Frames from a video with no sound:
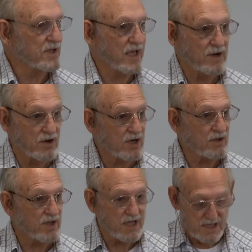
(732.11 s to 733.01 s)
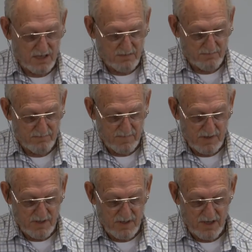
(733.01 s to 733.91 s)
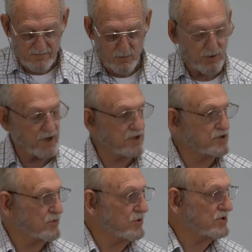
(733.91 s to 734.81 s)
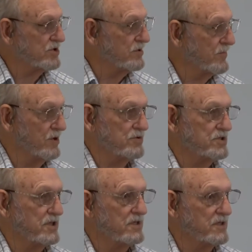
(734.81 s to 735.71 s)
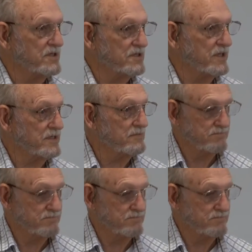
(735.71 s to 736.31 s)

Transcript: Can't argue that. Everyone in Jerusalem knows it, they said.